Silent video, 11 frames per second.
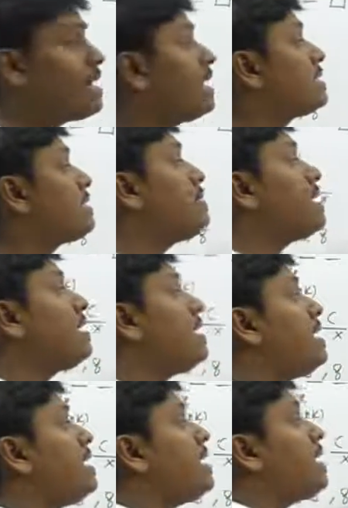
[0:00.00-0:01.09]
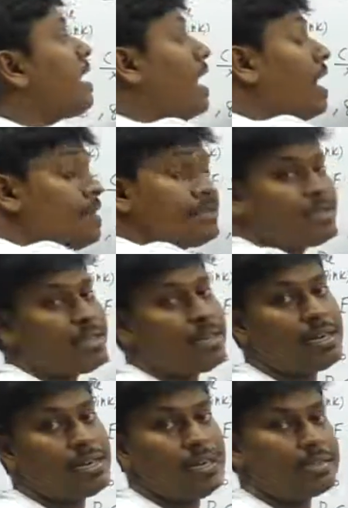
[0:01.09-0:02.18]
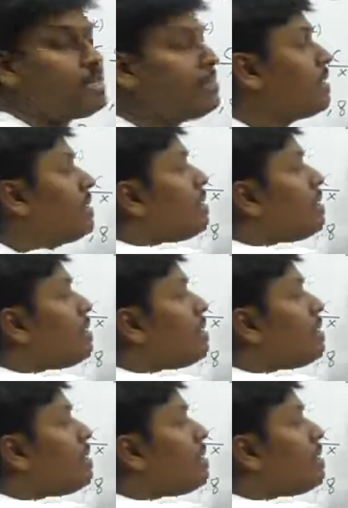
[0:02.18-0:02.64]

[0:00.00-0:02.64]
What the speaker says: Similarly, here R is sitting at an extreme end,